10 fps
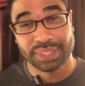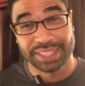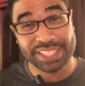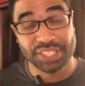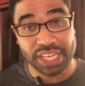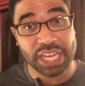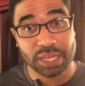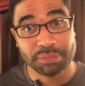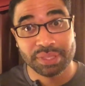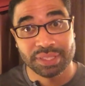That
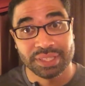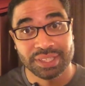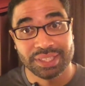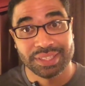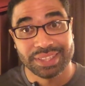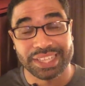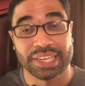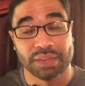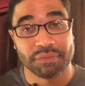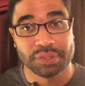job, that
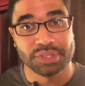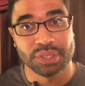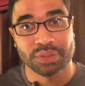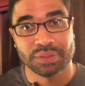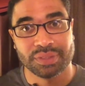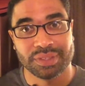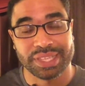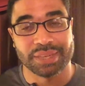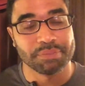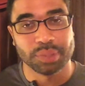comfort zone,
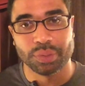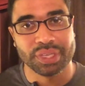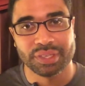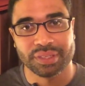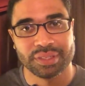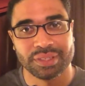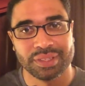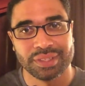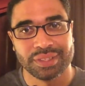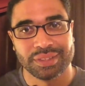that employer,
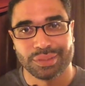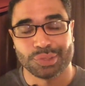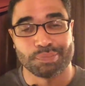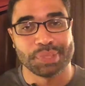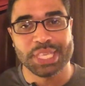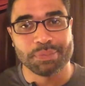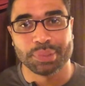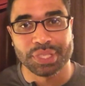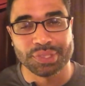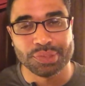those people
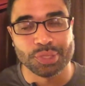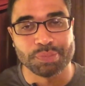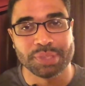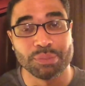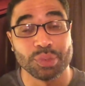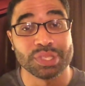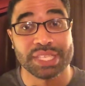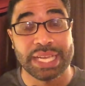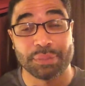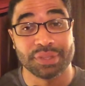that you spend more
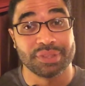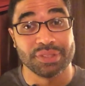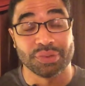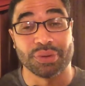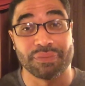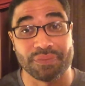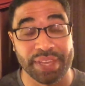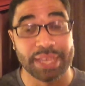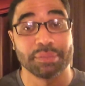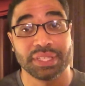time with than your own
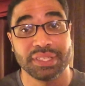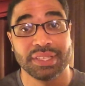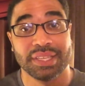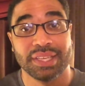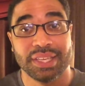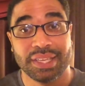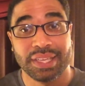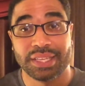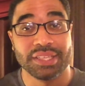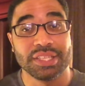family,
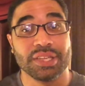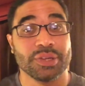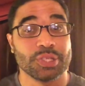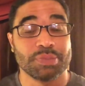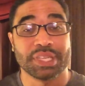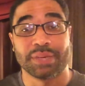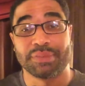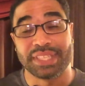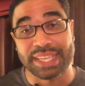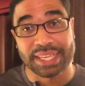and years become
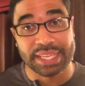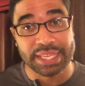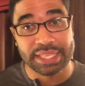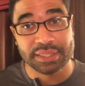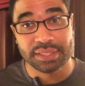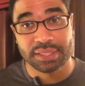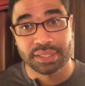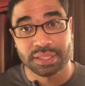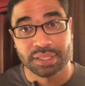decades,